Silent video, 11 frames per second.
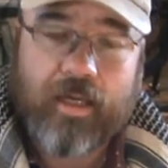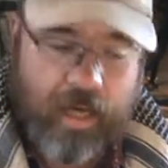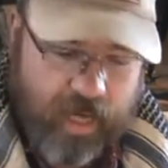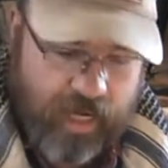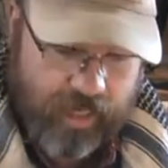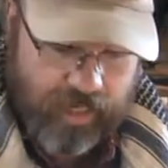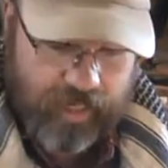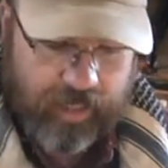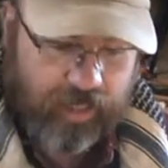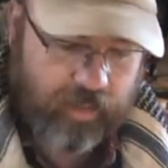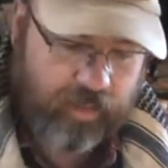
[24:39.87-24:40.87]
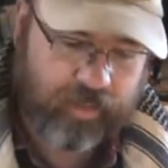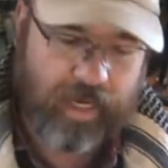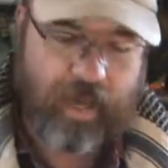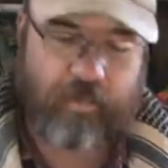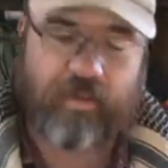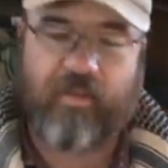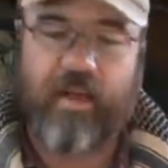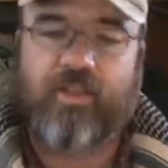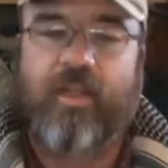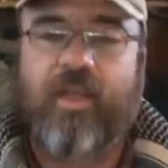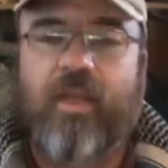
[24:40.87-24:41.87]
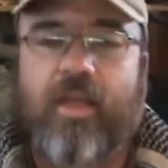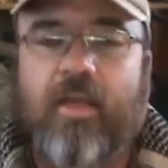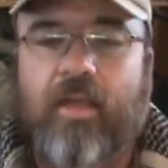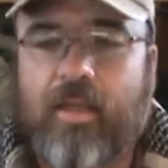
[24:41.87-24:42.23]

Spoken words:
an E&E kit, an escape and evasion kit.